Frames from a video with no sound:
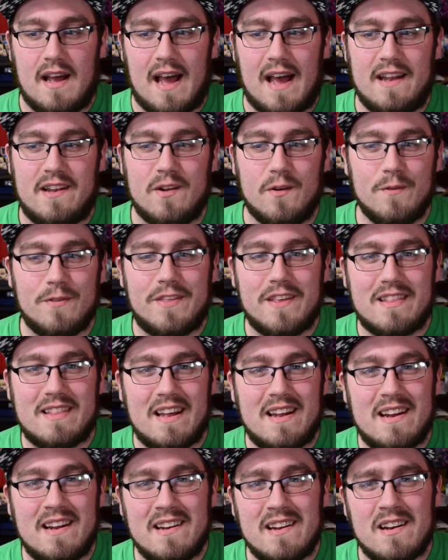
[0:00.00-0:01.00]
I don't think
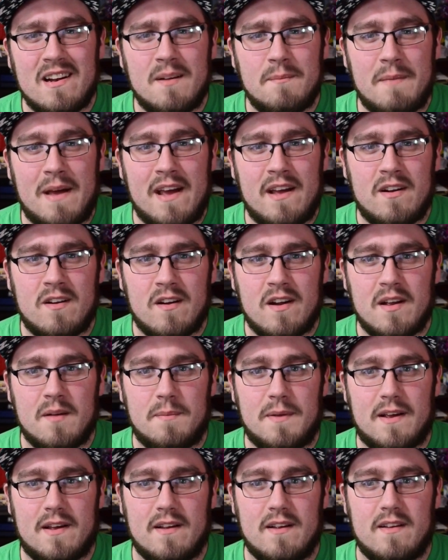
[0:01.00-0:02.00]
that ended up mattering,
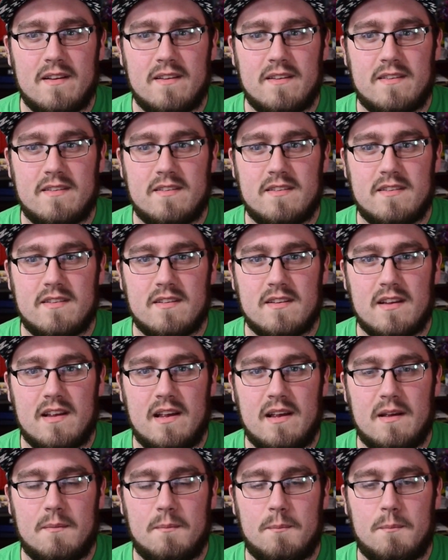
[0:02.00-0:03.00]
because
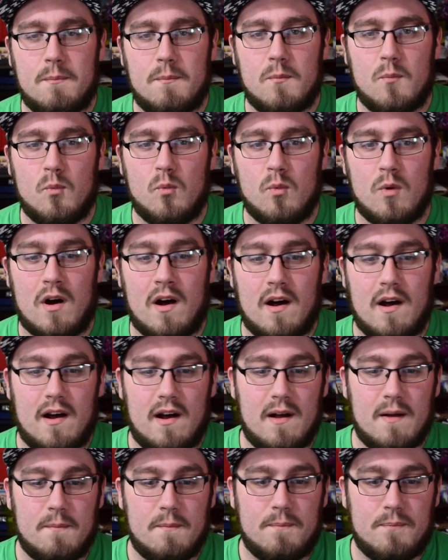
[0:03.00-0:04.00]
it,
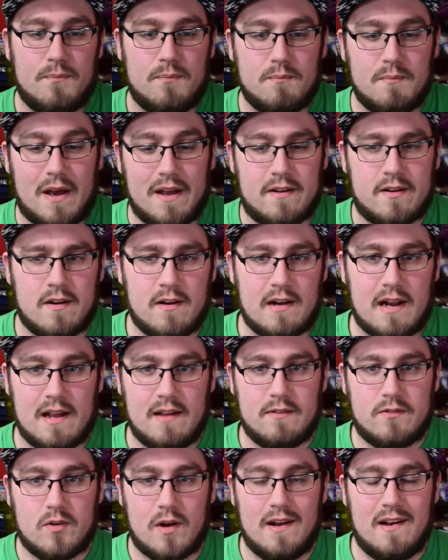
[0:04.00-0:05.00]
my turn, I
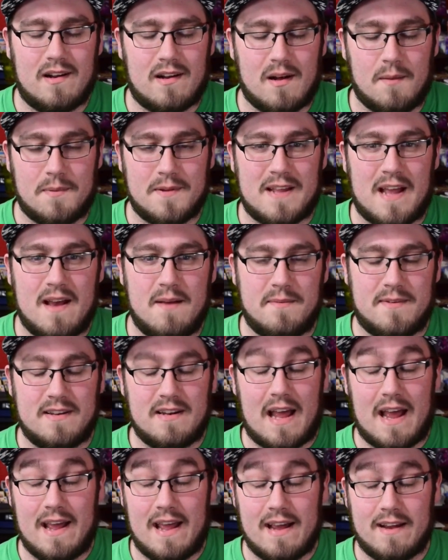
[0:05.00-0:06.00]
traded a couple times, and
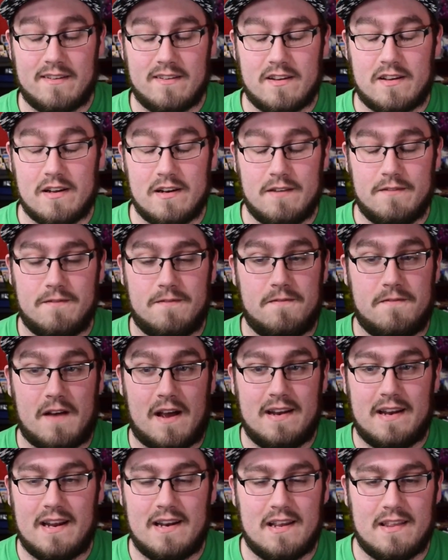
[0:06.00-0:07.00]
I actually couldn't
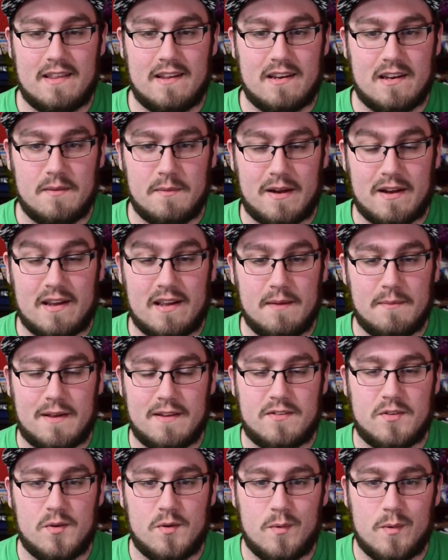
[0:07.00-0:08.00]
find anything to get my
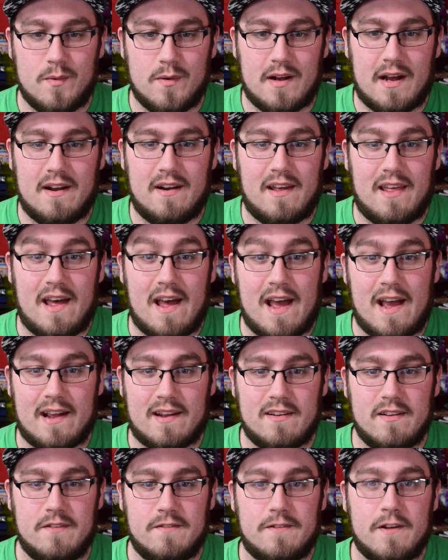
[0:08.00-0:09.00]
Sudowoodo out
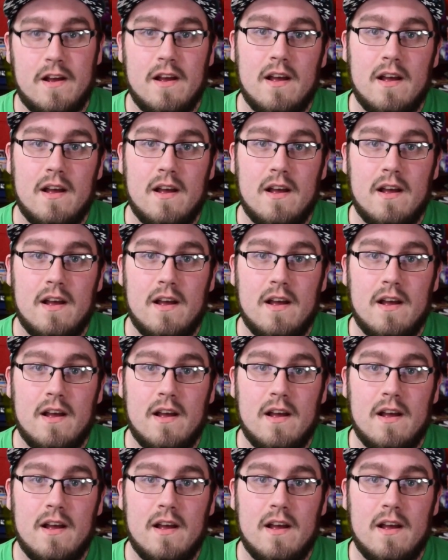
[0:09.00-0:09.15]
active.